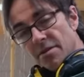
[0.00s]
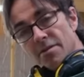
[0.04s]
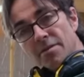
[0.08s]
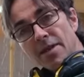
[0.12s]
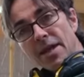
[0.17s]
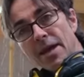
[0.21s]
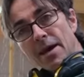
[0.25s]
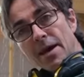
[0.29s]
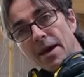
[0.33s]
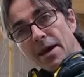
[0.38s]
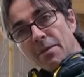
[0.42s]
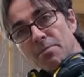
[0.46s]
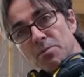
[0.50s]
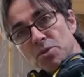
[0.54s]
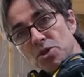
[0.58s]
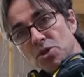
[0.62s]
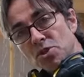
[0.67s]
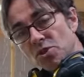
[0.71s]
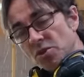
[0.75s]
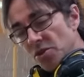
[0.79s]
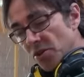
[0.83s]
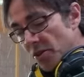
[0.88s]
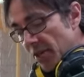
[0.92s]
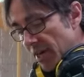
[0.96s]
that
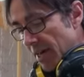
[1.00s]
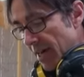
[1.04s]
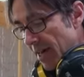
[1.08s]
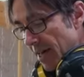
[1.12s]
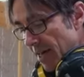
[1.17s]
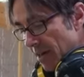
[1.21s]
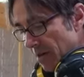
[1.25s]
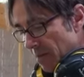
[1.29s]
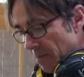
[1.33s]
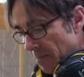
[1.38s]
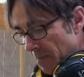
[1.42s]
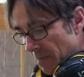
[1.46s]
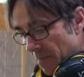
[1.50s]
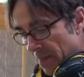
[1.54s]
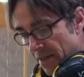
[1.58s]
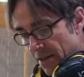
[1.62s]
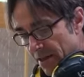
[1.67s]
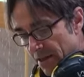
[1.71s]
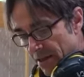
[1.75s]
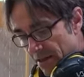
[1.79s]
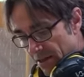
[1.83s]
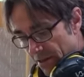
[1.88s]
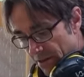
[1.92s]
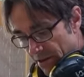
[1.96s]
aperture there,
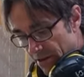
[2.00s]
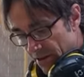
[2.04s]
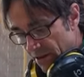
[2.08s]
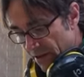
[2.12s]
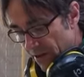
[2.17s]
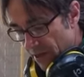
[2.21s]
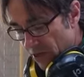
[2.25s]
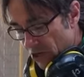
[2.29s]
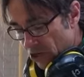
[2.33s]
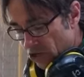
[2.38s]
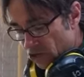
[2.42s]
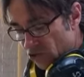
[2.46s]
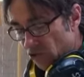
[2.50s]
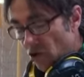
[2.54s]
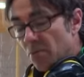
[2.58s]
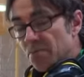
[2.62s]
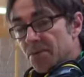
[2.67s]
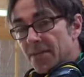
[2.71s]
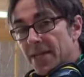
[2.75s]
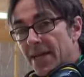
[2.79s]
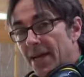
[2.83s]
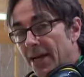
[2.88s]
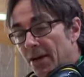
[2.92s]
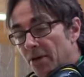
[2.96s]
it
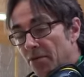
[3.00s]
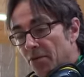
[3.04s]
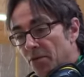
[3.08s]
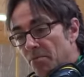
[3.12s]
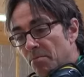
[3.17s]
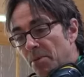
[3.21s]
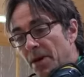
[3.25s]
dropped out the